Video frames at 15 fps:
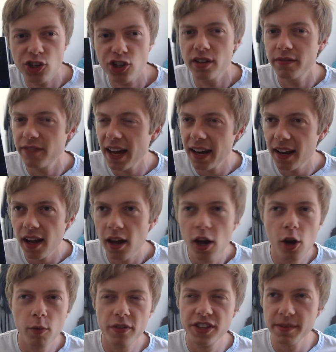novella
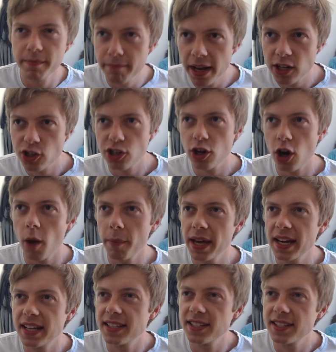with dimension hopping and